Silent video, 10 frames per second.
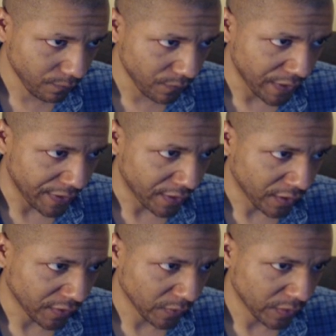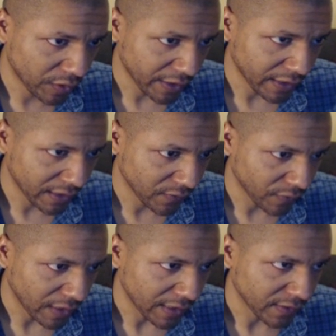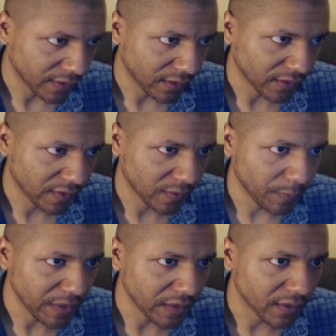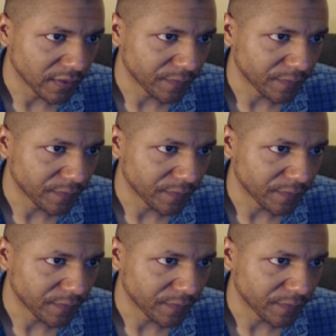And then also it's checking its velocity, its speed.